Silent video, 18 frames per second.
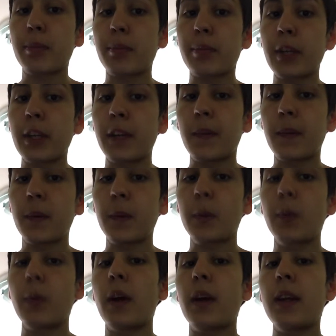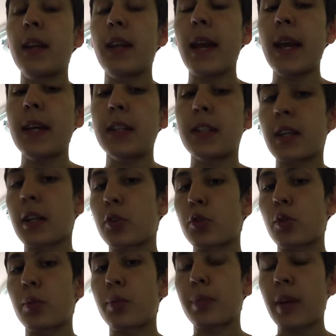breed through an
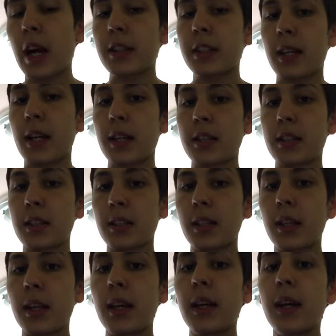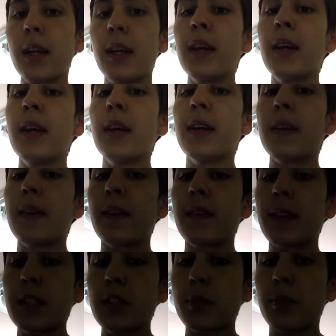asexual process?
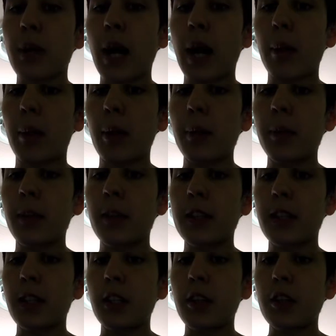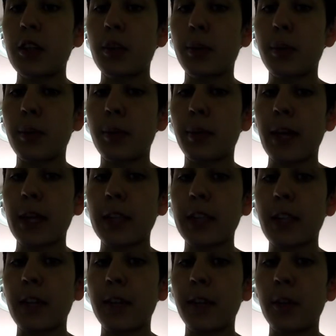This problem continues to
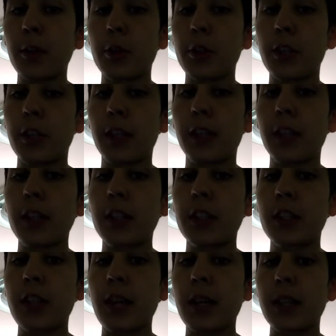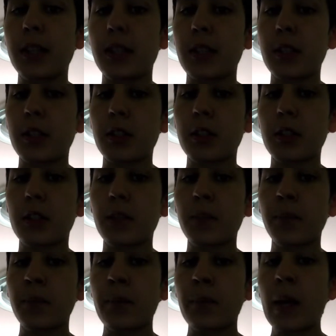perplex evolutionary geneticists,
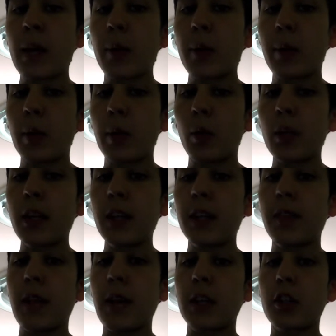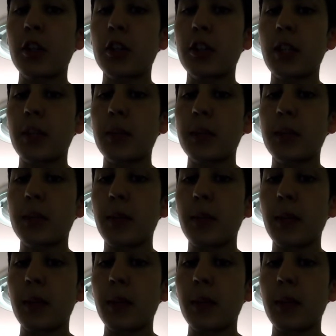but one advantage seems to be